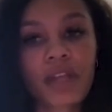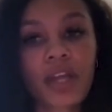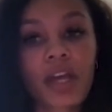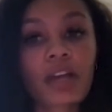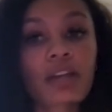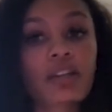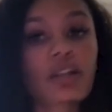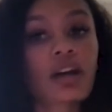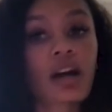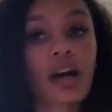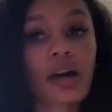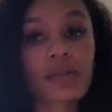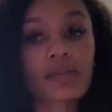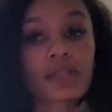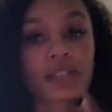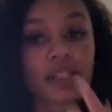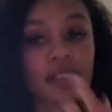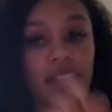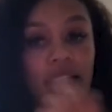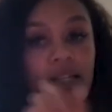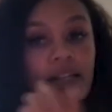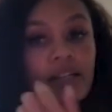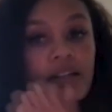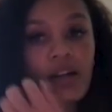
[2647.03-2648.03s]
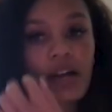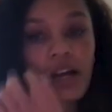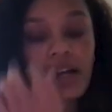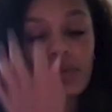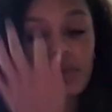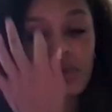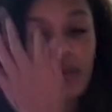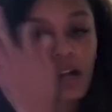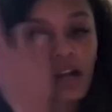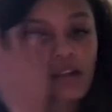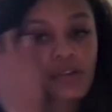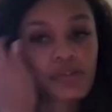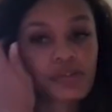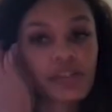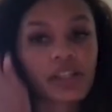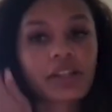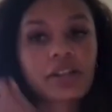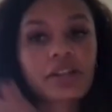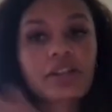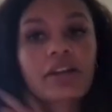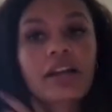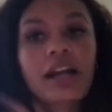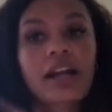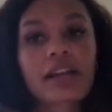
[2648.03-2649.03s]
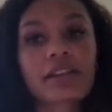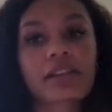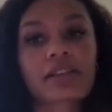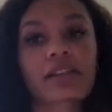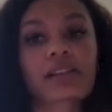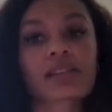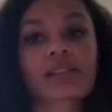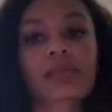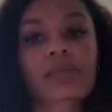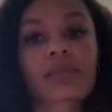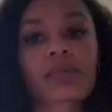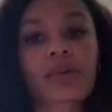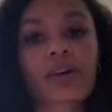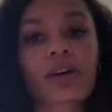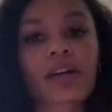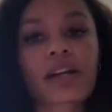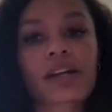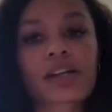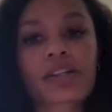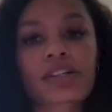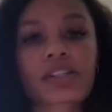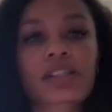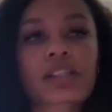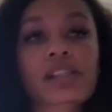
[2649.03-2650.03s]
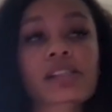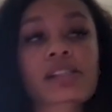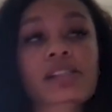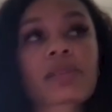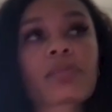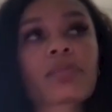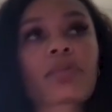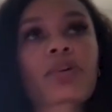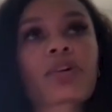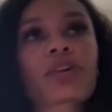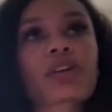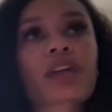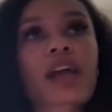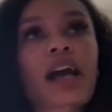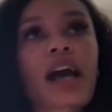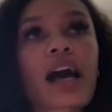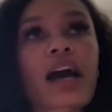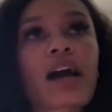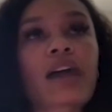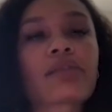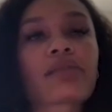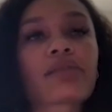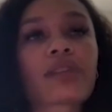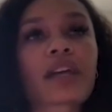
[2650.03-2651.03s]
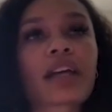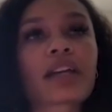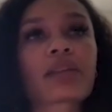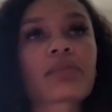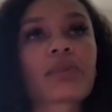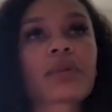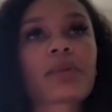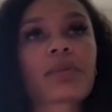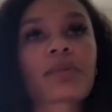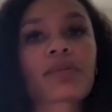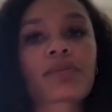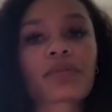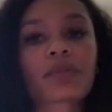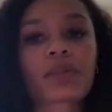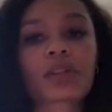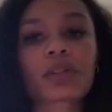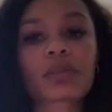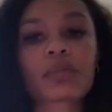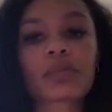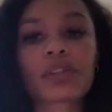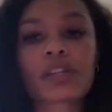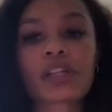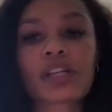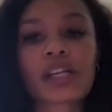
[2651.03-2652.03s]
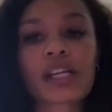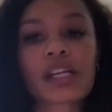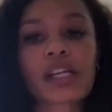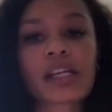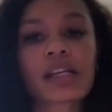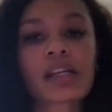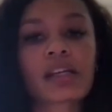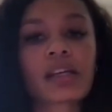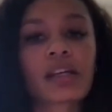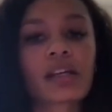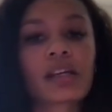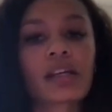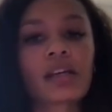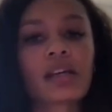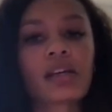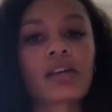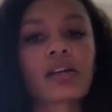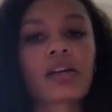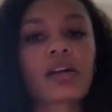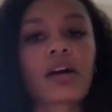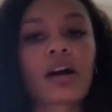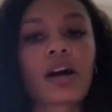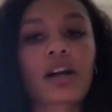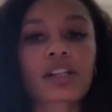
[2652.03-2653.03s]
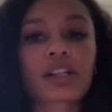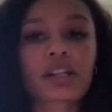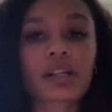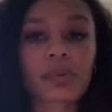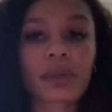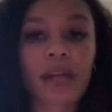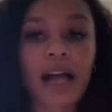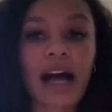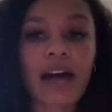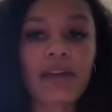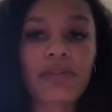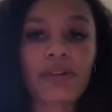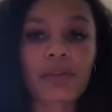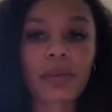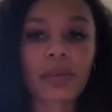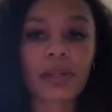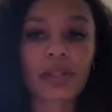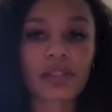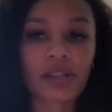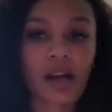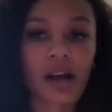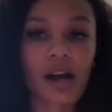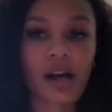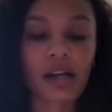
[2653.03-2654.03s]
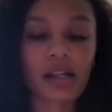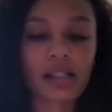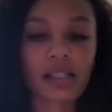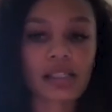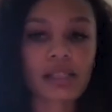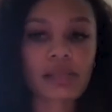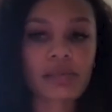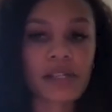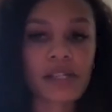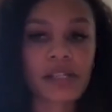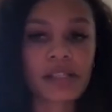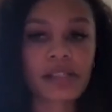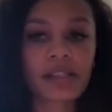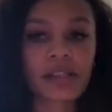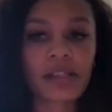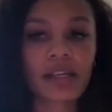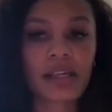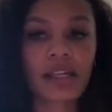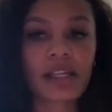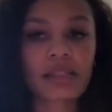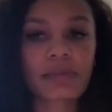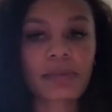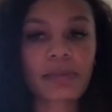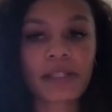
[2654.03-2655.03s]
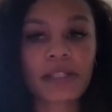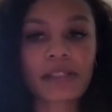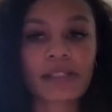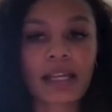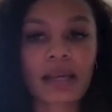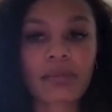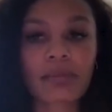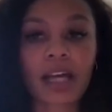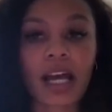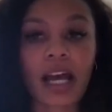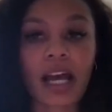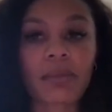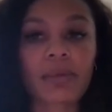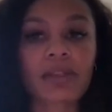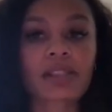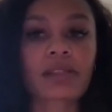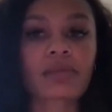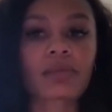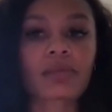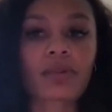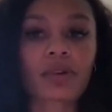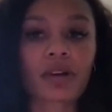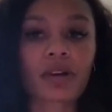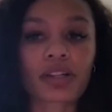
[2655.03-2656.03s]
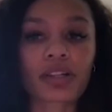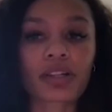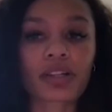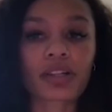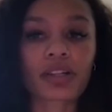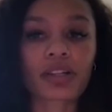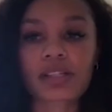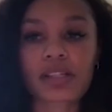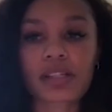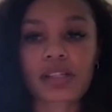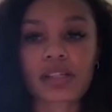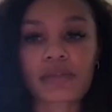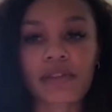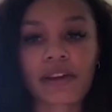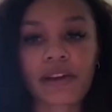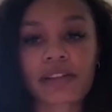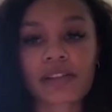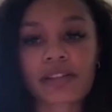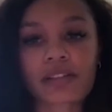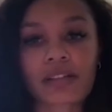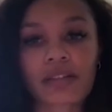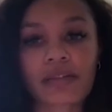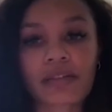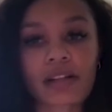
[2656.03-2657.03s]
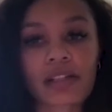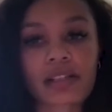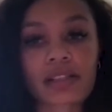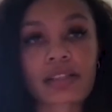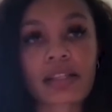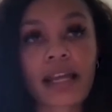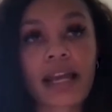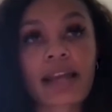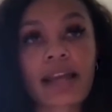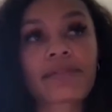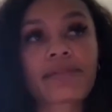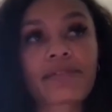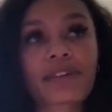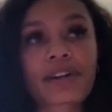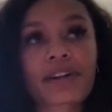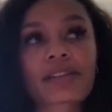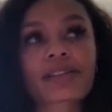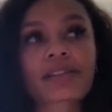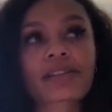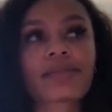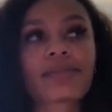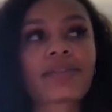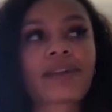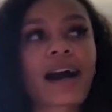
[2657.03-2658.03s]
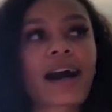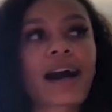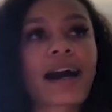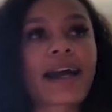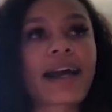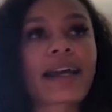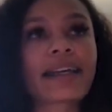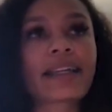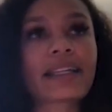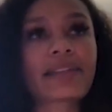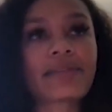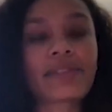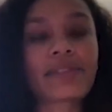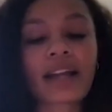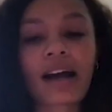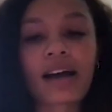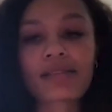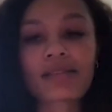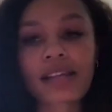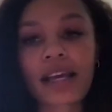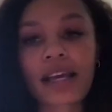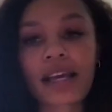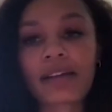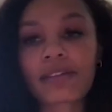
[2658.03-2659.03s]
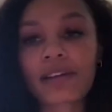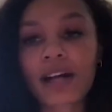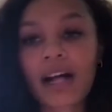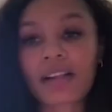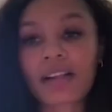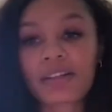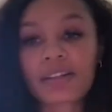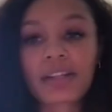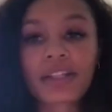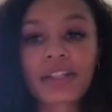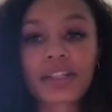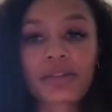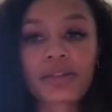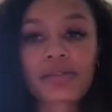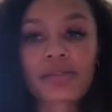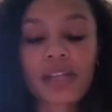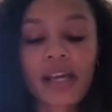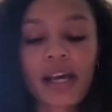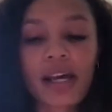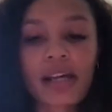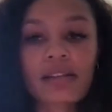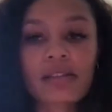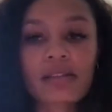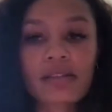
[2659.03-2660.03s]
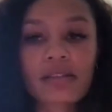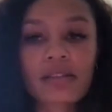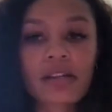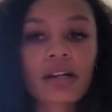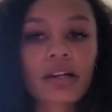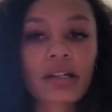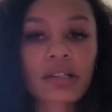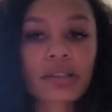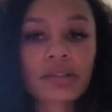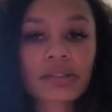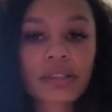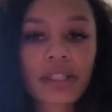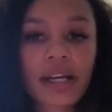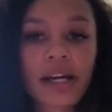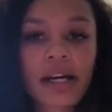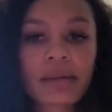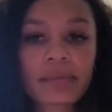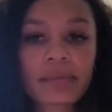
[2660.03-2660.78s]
No, I was gonna say no. I 100% agree. I think that's important. Just it's important to have like people from the community on your platform to talk and speak to things, but at the same time, it's important just to diversify even outside of color, like you said. So yeah.